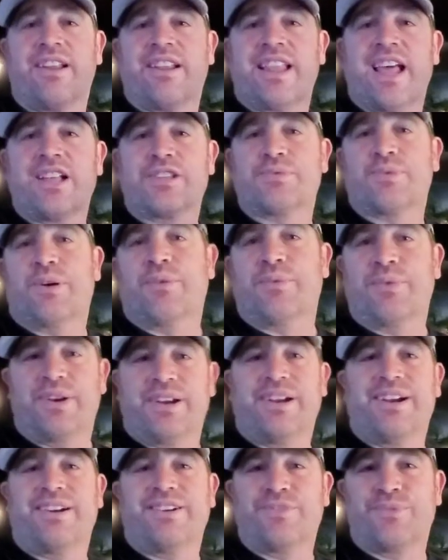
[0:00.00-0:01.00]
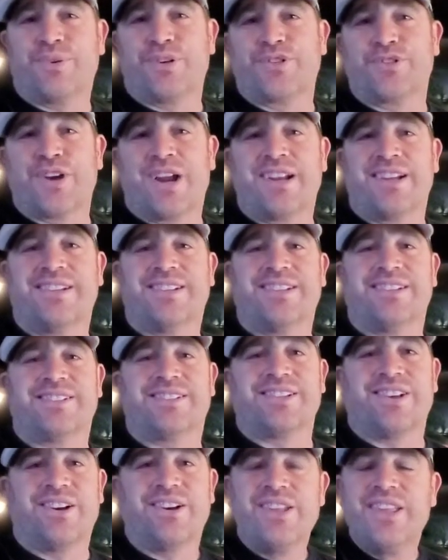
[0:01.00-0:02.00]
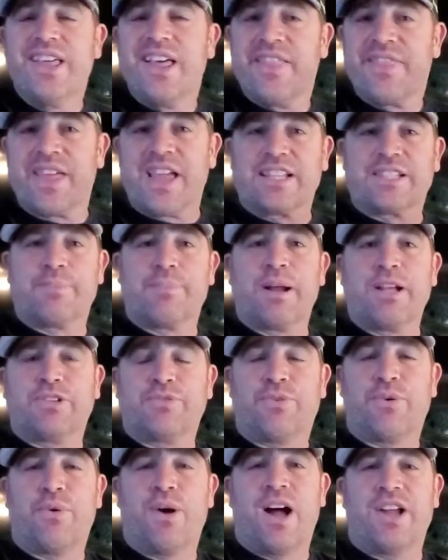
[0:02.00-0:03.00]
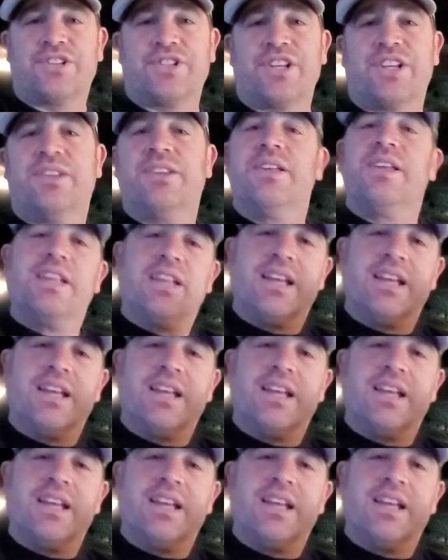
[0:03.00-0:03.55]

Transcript: And that's what we're, we're trying to do. So thanks a bunch for watching.